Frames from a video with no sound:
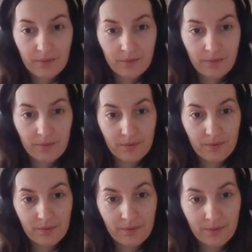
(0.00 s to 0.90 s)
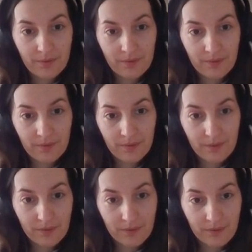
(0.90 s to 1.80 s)

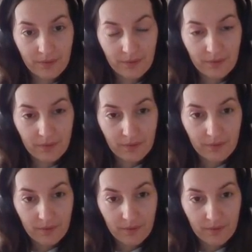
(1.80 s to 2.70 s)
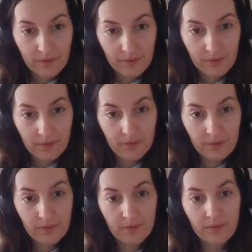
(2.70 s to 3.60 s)

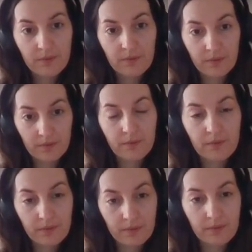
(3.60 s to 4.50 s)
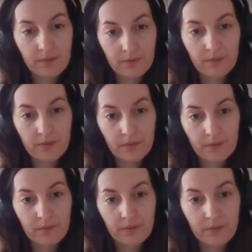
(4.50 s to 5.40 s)

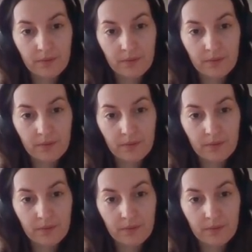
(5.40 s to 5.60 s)
The person shown says nothing.